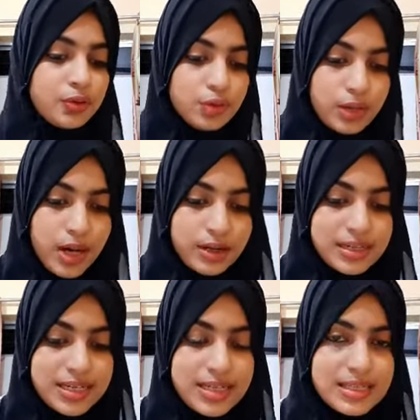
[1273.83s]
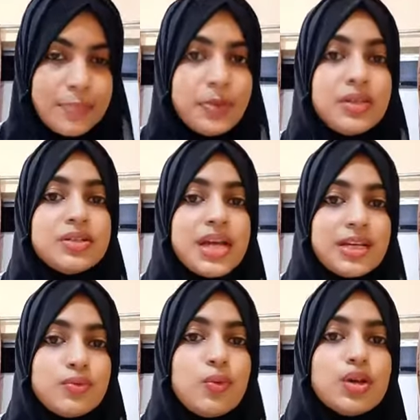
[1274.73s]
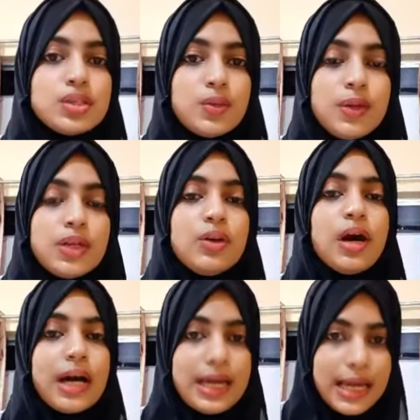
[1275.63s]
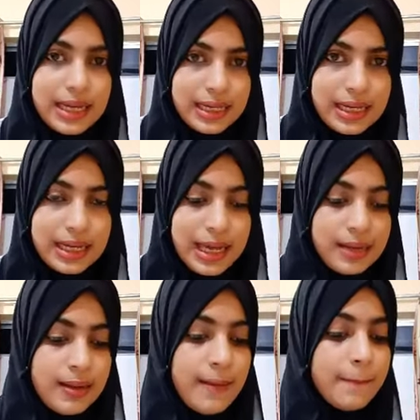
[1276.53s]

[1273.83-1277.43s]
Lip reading: don't understand something, try to watch the video again and again.